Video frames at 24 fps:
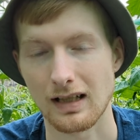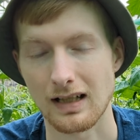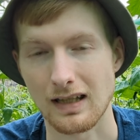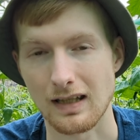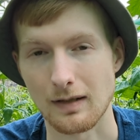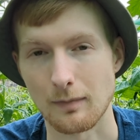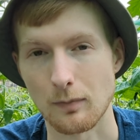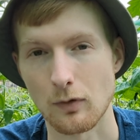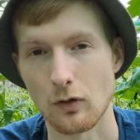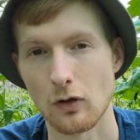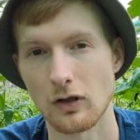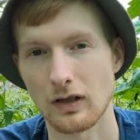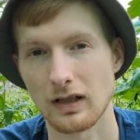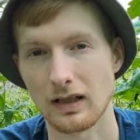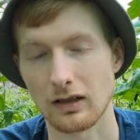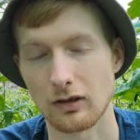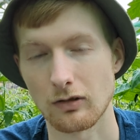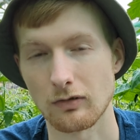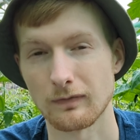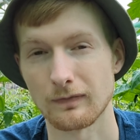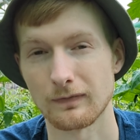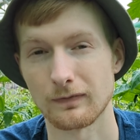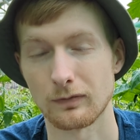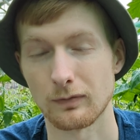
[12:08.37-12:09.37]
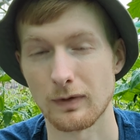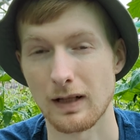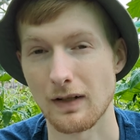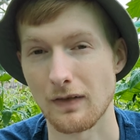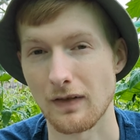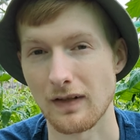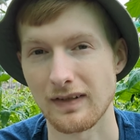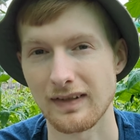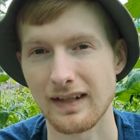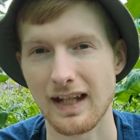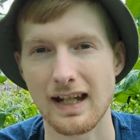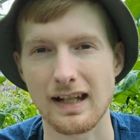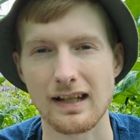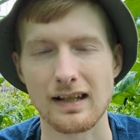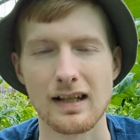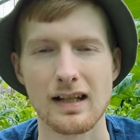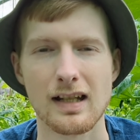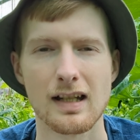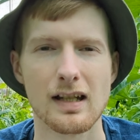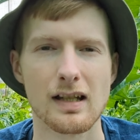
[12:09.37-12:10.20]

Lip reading: in the morning and throughout the day.